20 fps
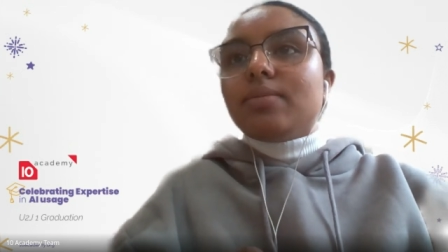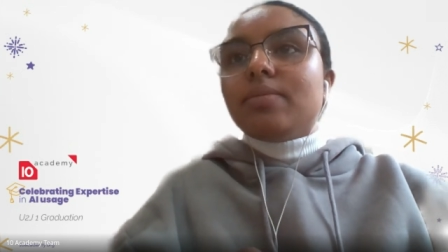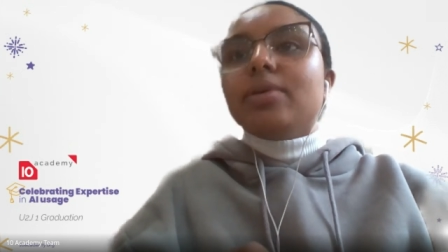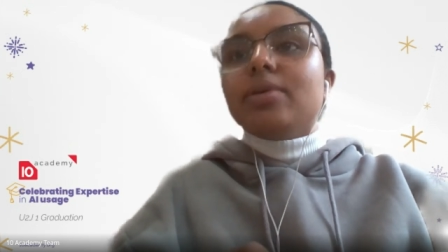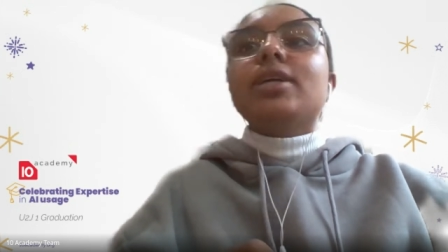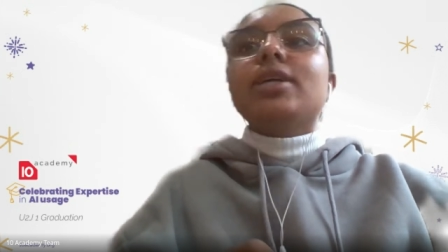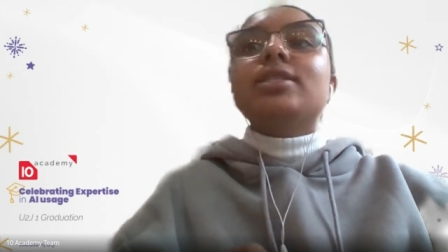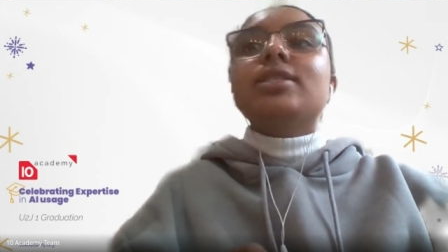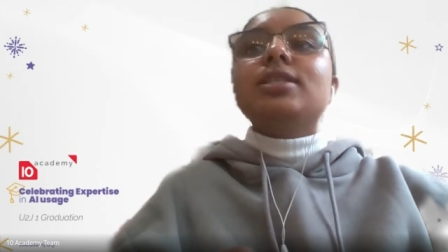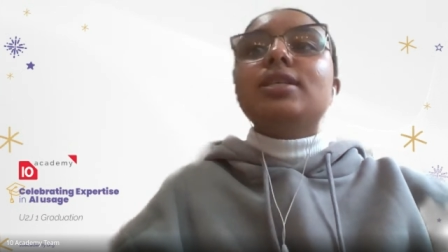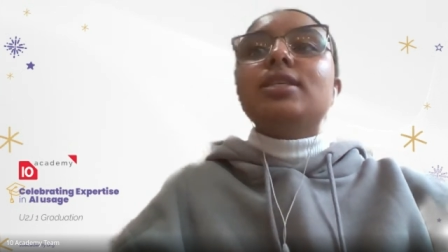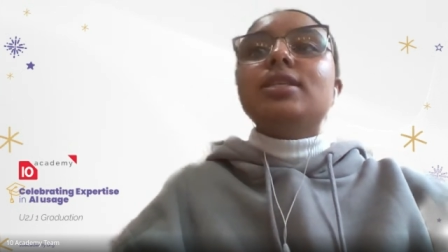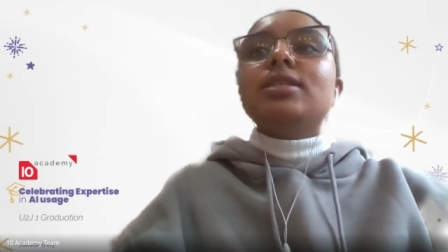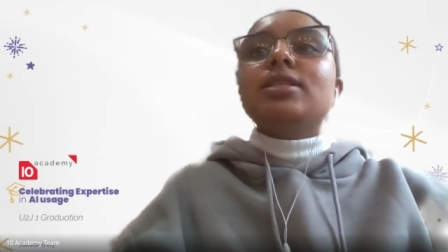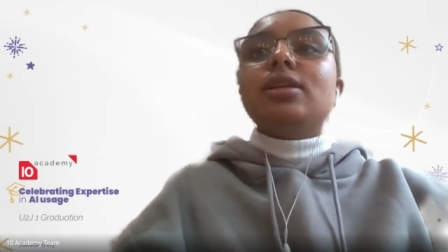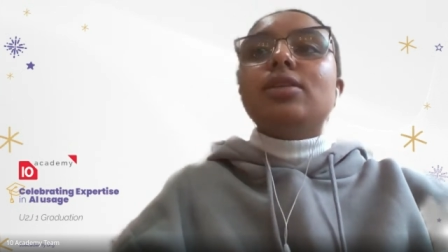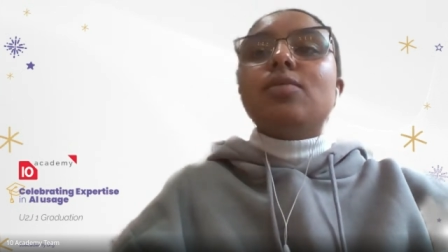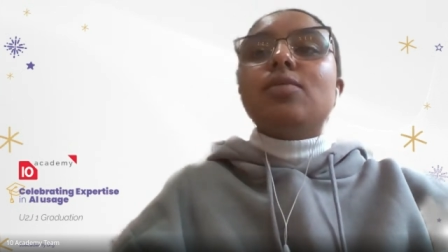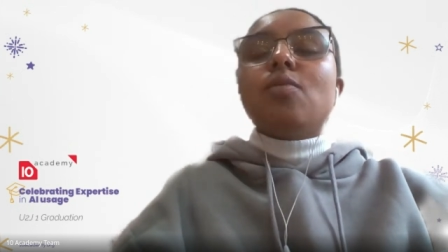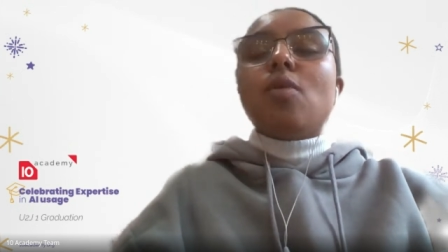because this
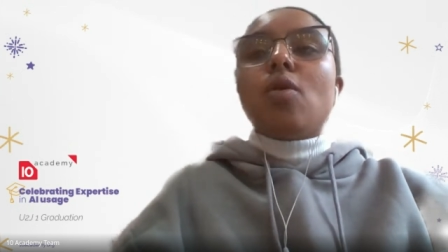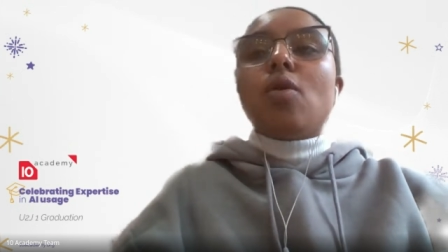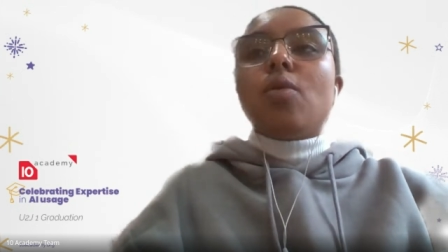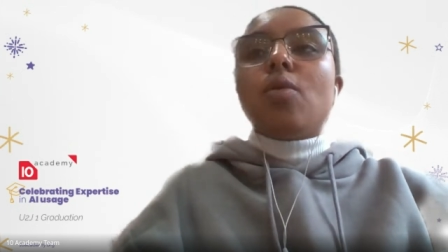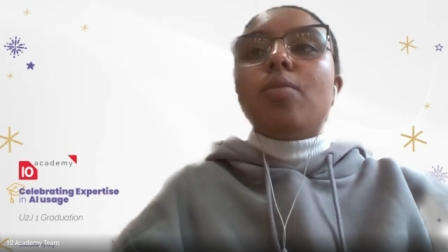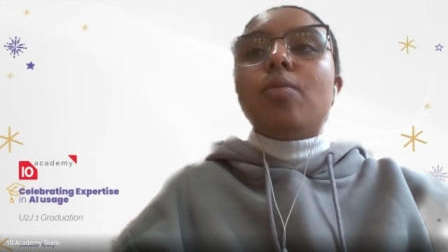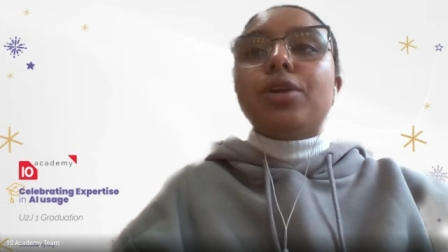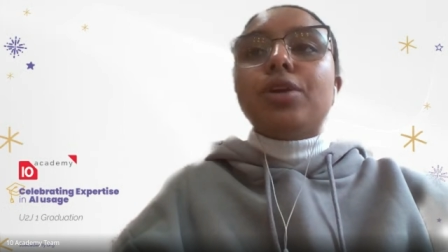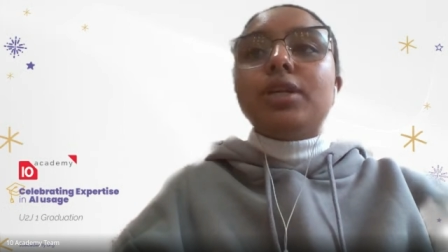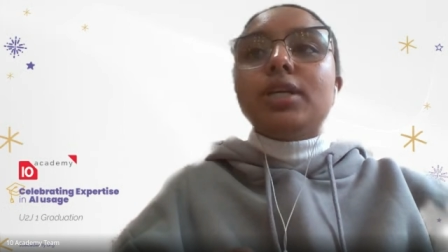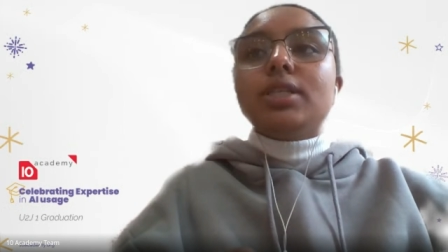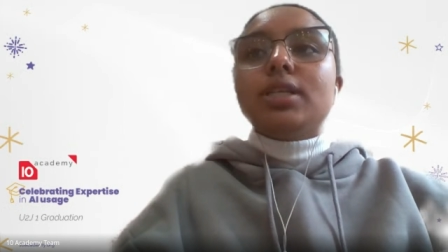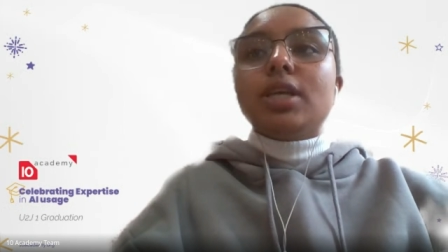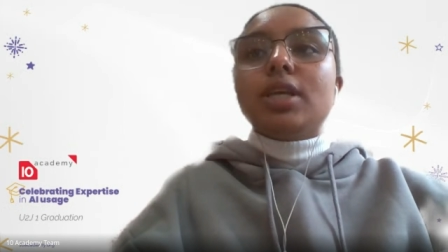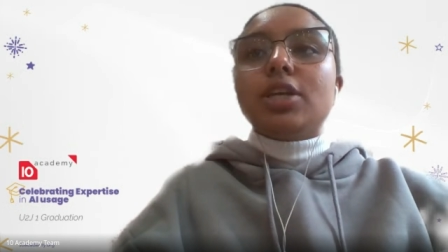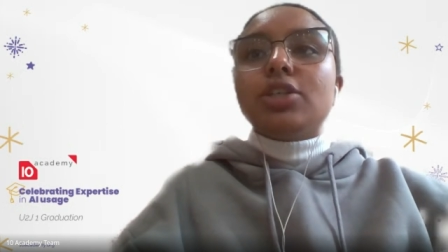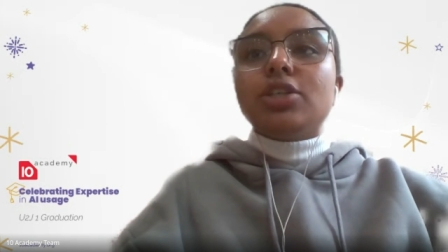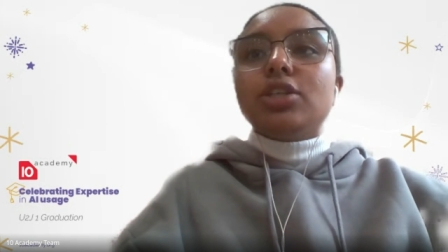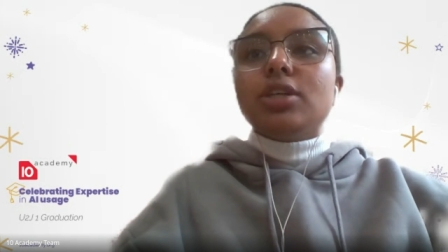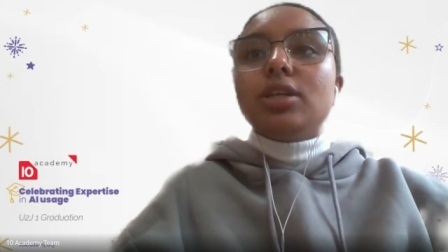is an onboarding
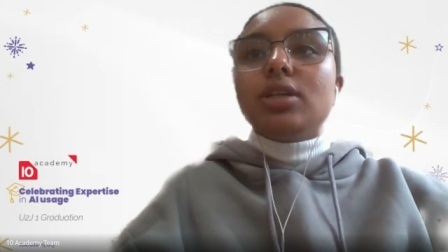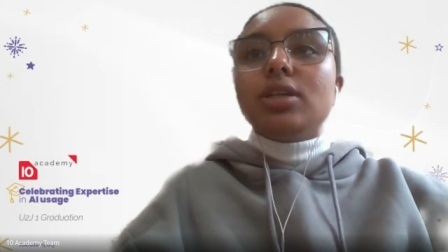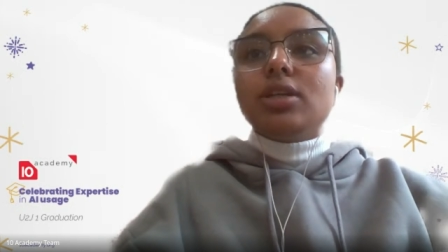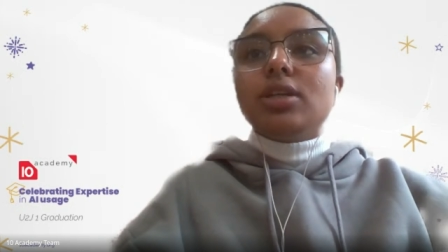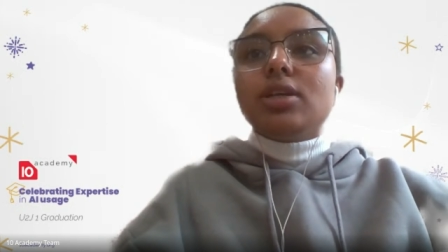session,